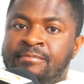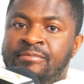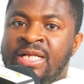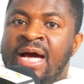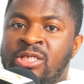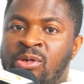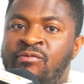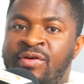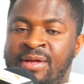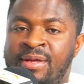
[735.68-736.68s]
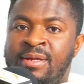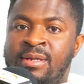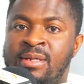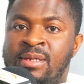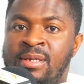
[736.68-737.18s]
That is unfair.
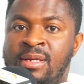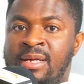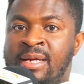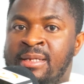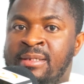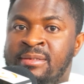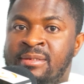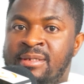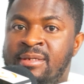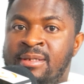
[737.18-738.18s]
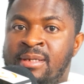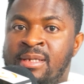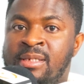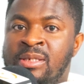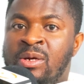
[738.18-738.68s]
And
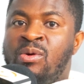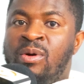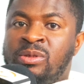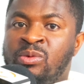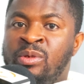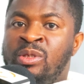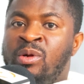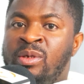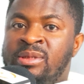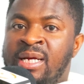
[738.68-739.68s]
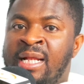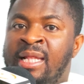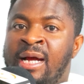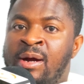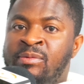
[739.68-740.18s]
the court will not
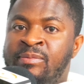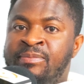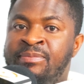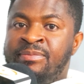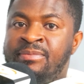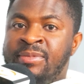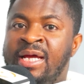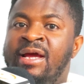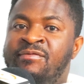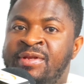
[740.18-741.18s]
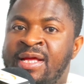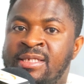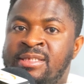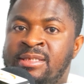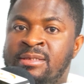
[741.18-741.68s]
allow the
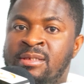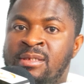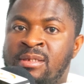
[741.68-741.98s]
evidence